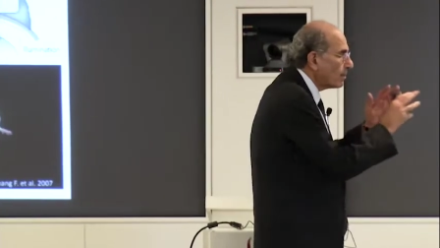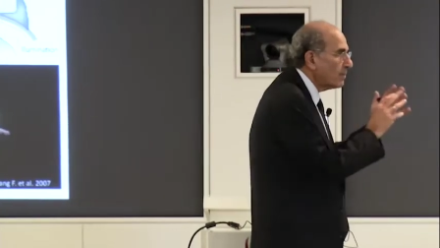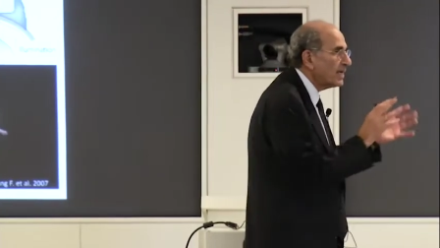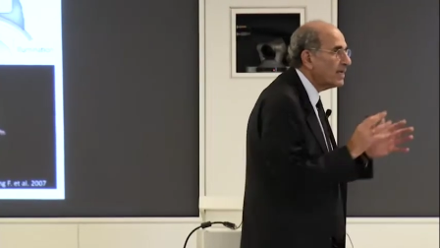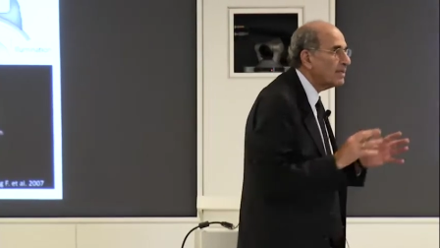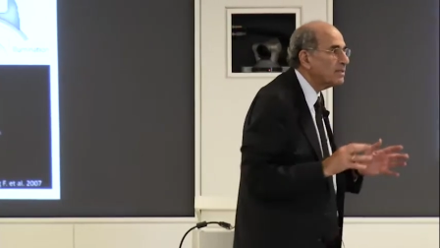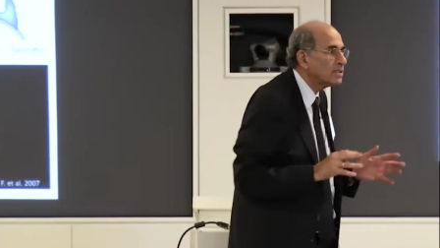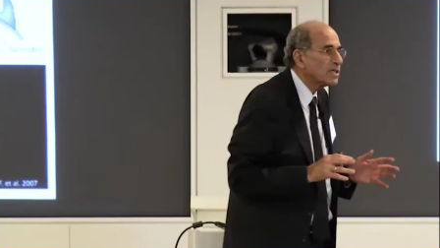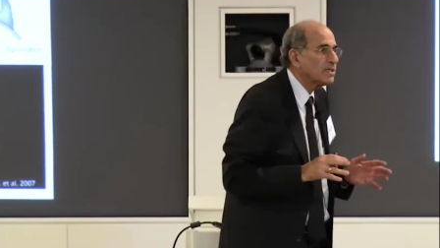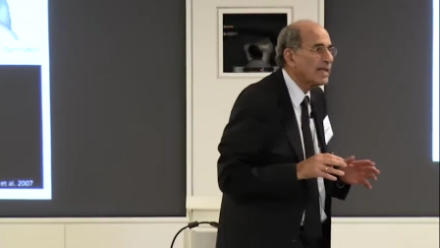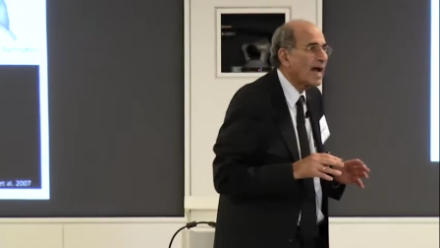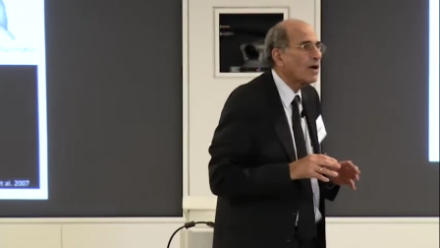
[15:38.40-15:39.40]
begin
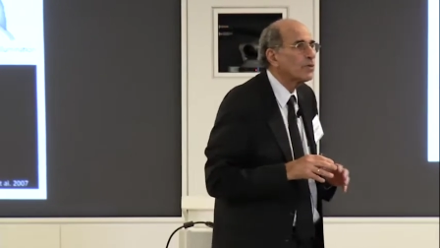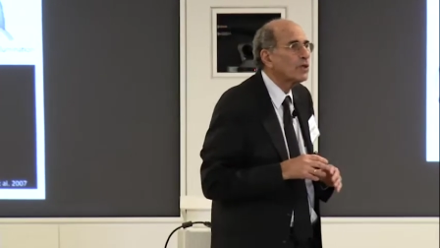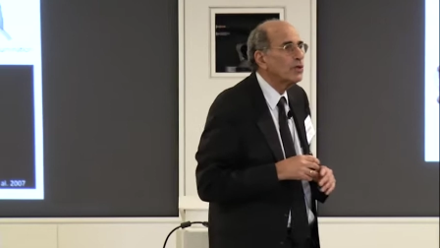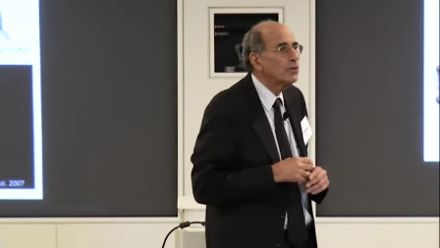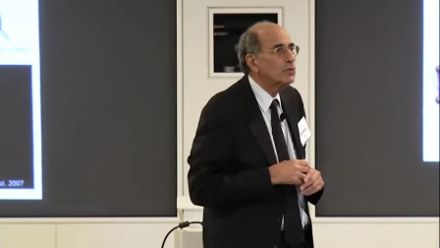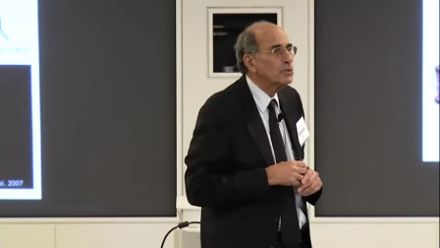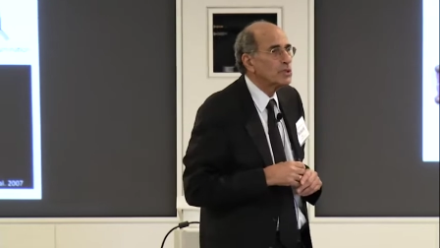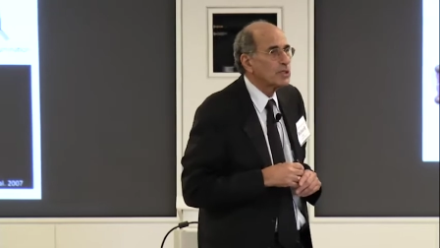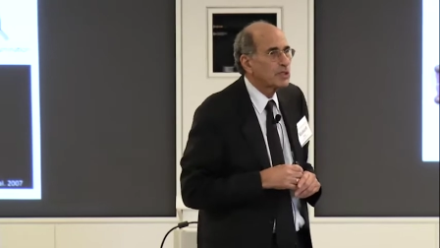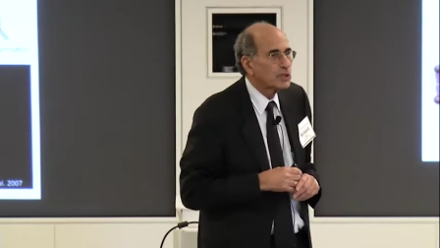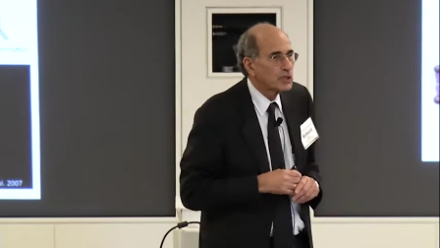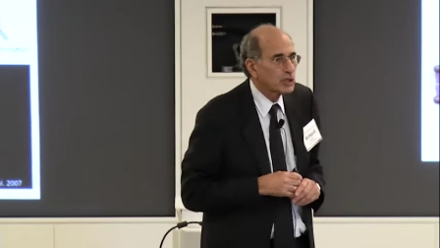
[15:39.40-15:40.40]
to now use
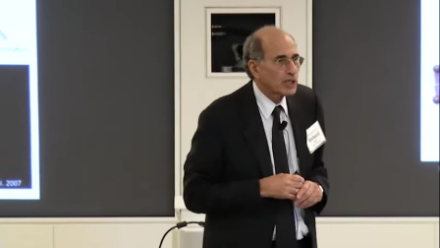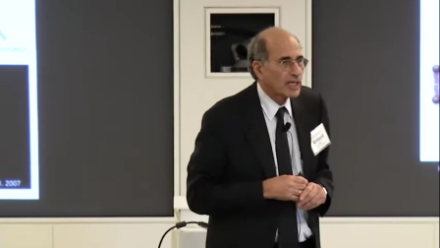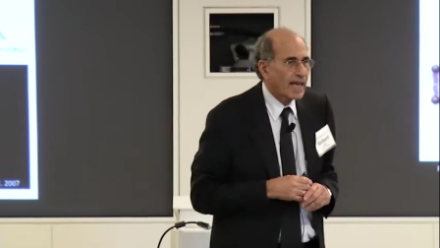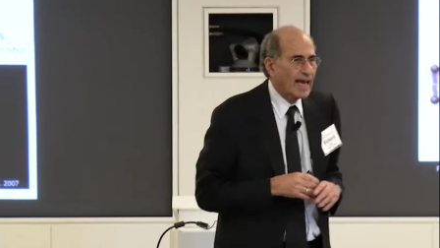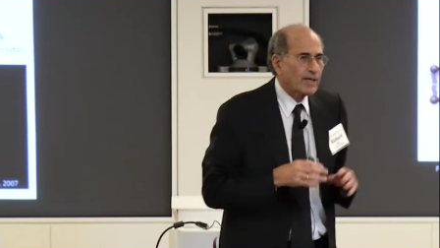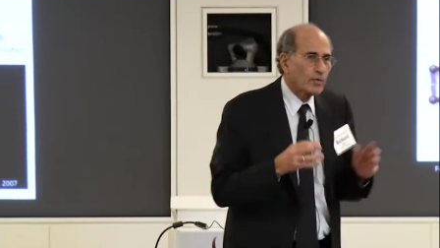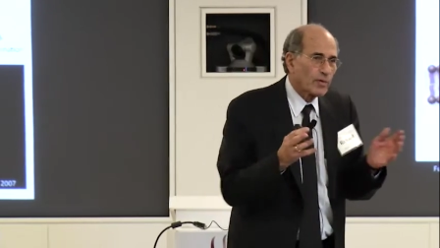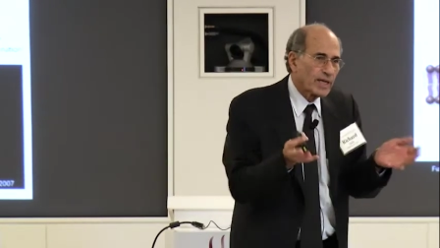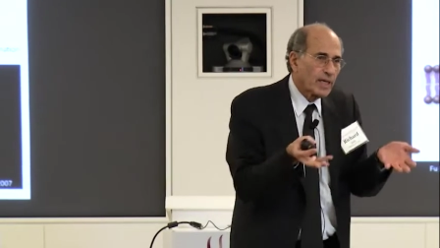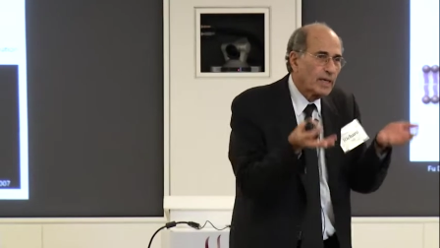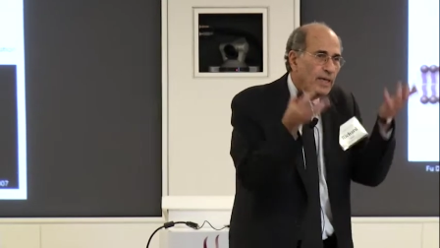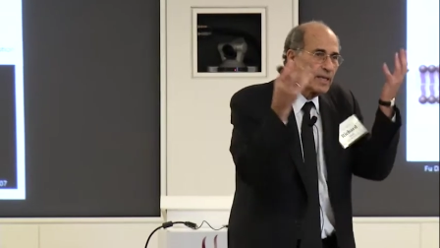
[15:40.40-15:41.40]
the
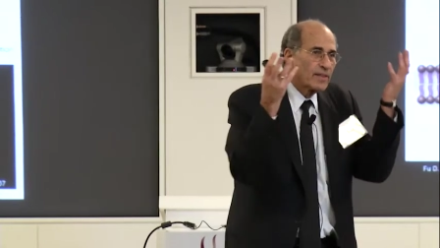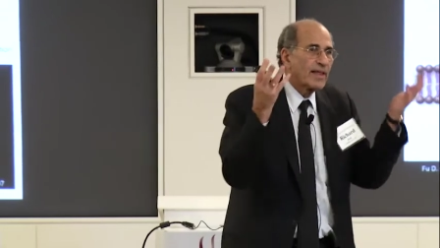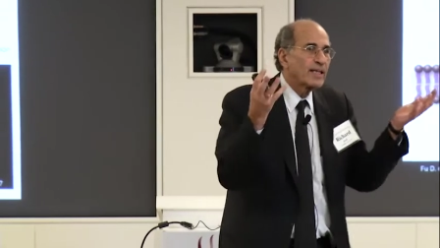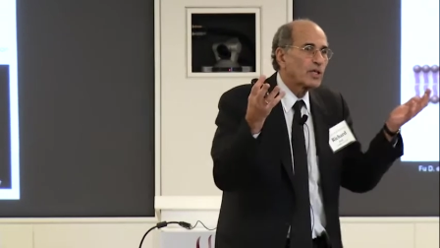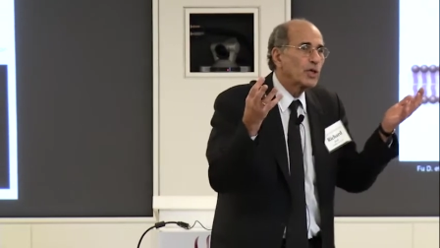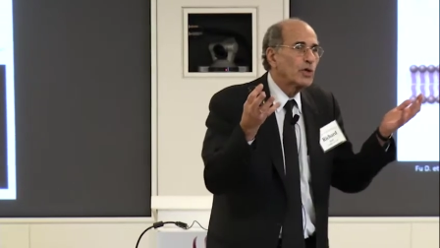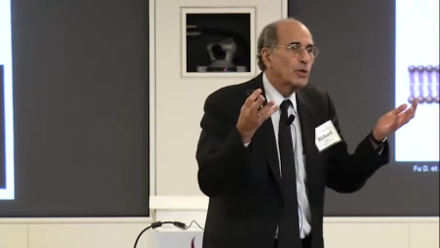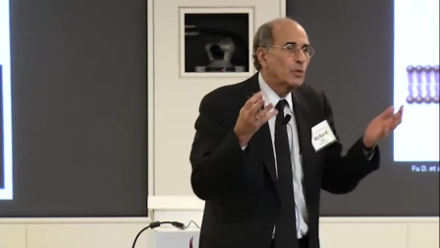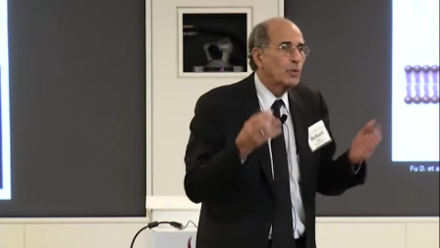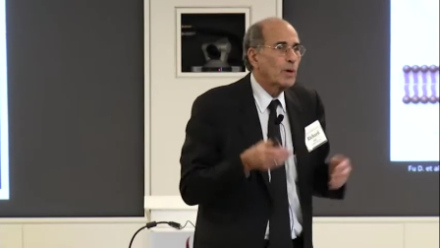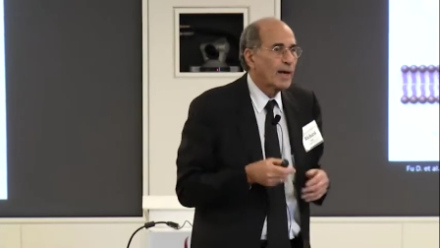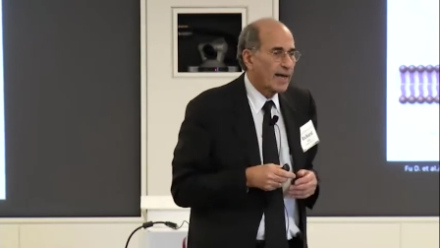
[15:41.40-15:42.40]
chicanery that
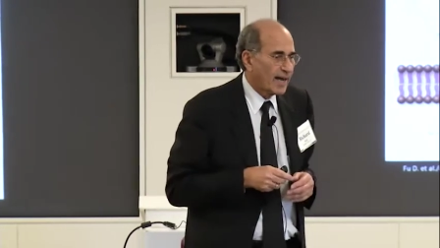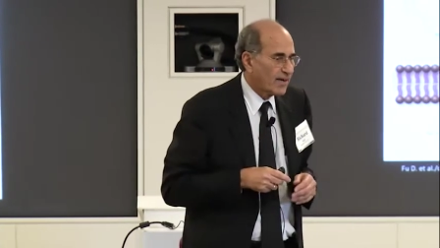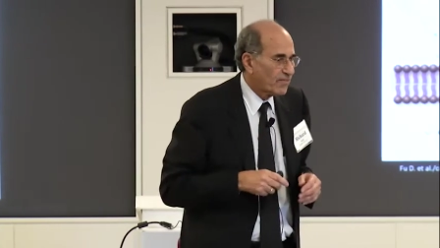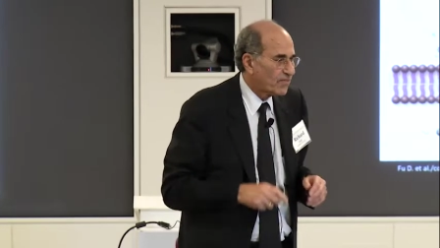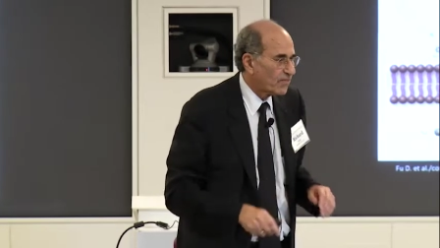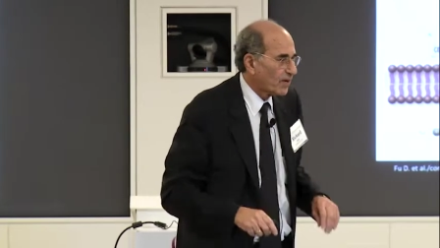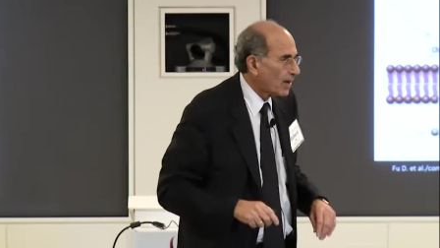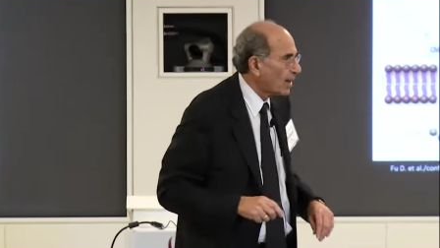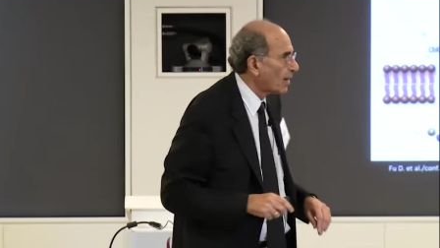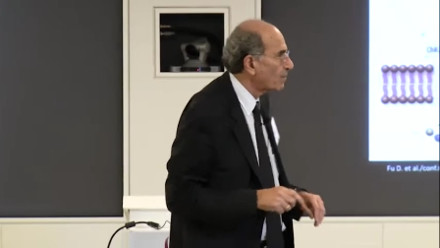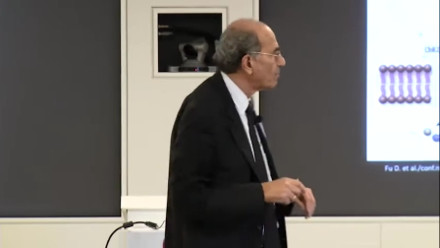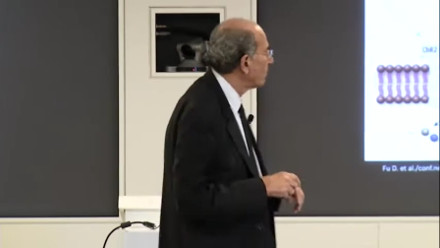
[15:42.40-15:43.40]
you have
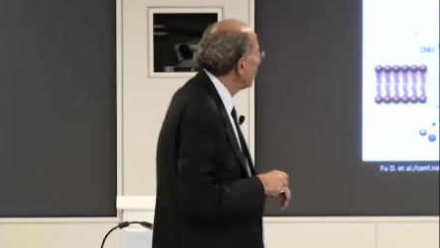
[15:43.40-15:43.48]
um,